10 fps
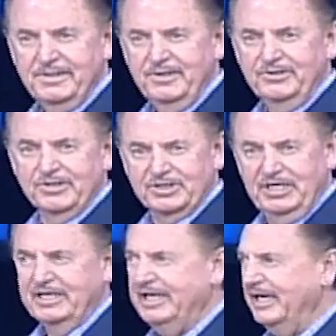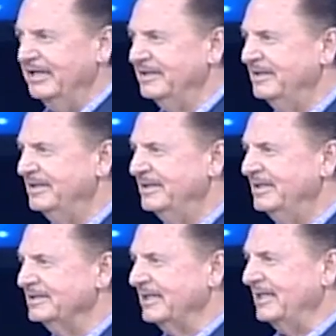You just kick in.
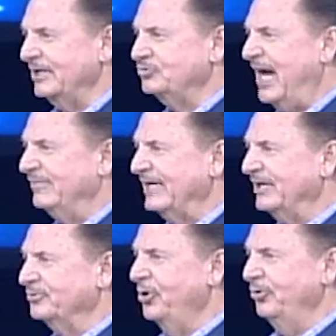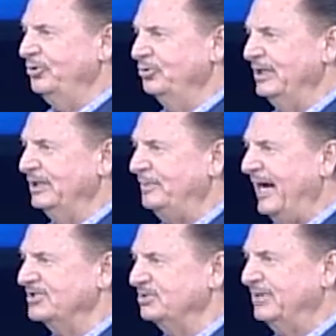Kind of like driving down the road. You need to
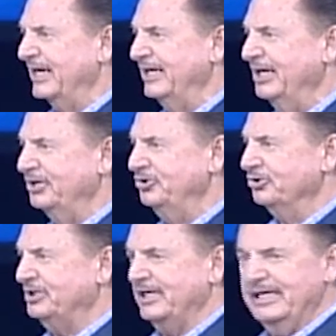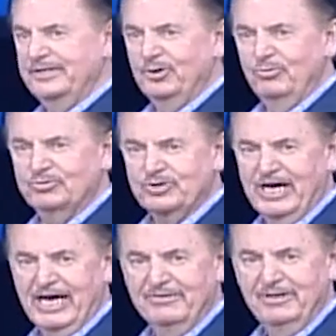pass somebody. You'll kick in
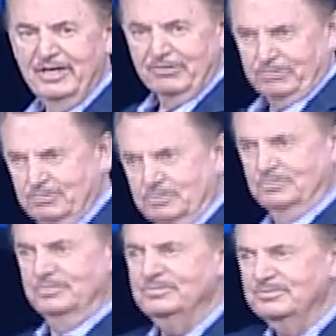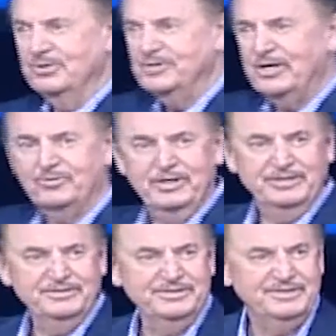overdrive. Go right around.
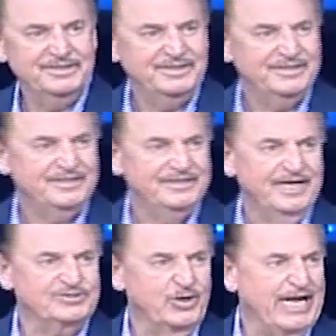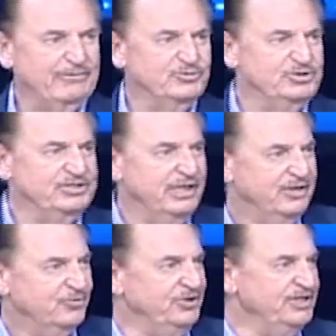That's what happens when you, see,
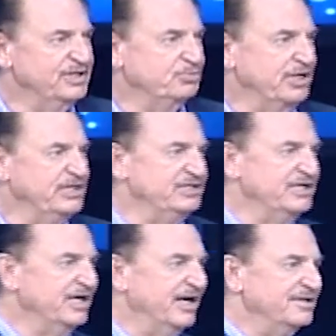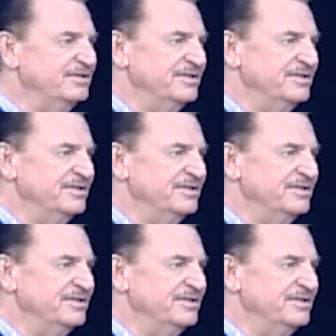when you get to praising God.